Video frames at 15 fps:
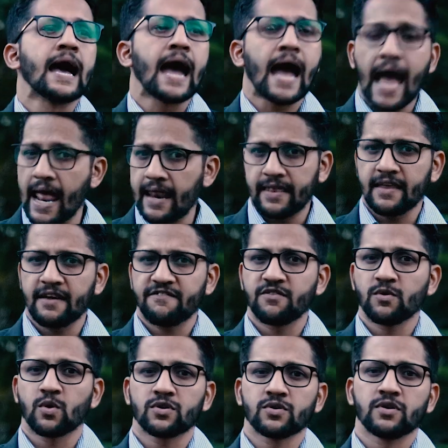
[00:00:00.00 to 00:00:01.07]
And if
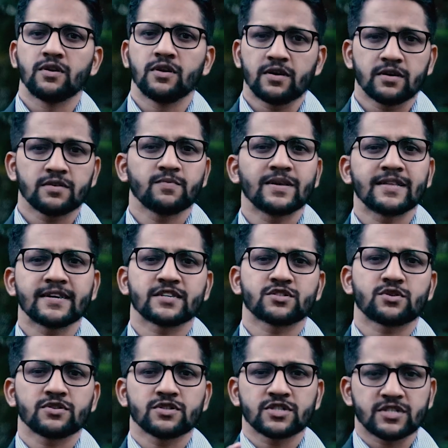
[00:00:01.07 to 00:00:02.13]
you want to learn Vedic
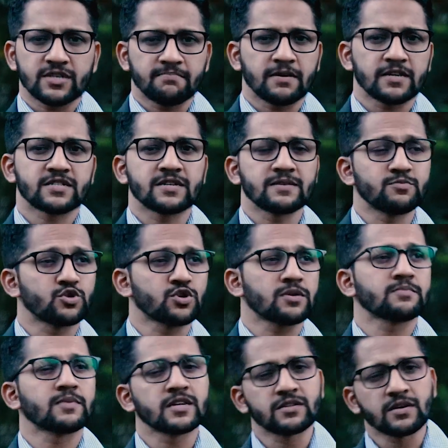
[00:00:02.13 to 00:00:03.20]
astrology step by step,
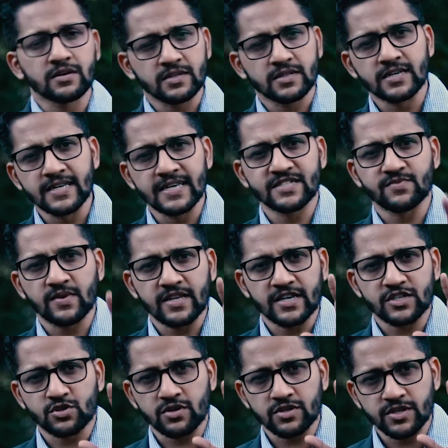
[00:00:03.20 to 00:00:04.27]
join my 33 days Vedic
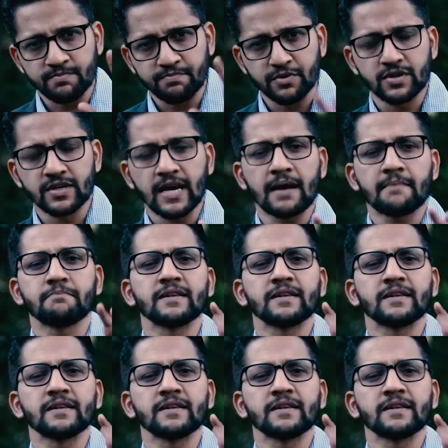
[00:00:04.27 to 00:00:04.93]
astrology bootcamp.